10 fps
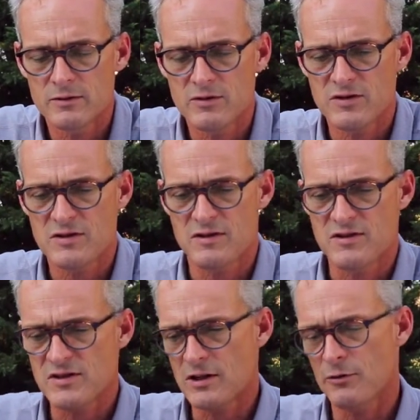just this
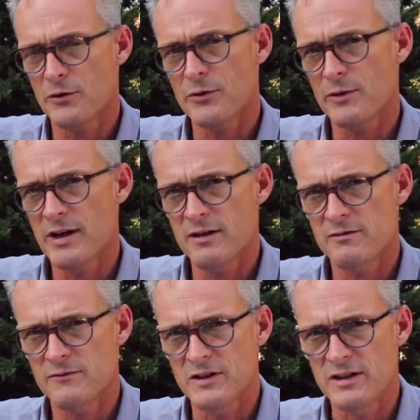subtle thread
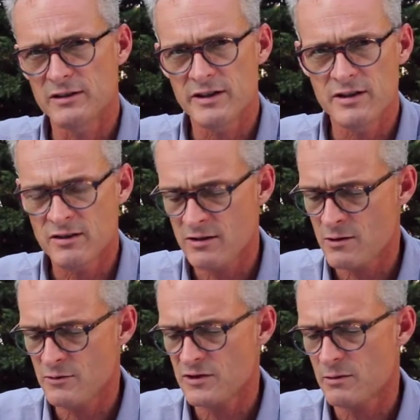of vanilla in the
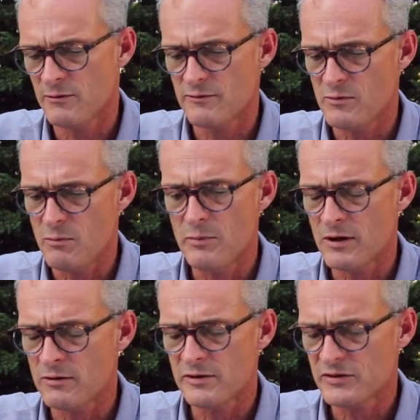nose coming from the
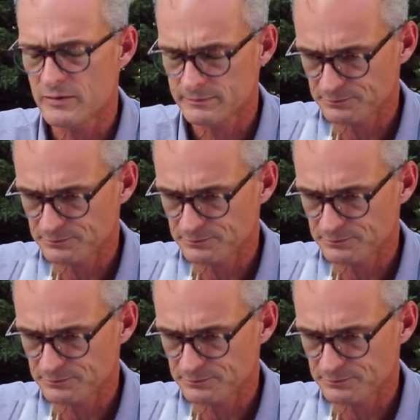barrels.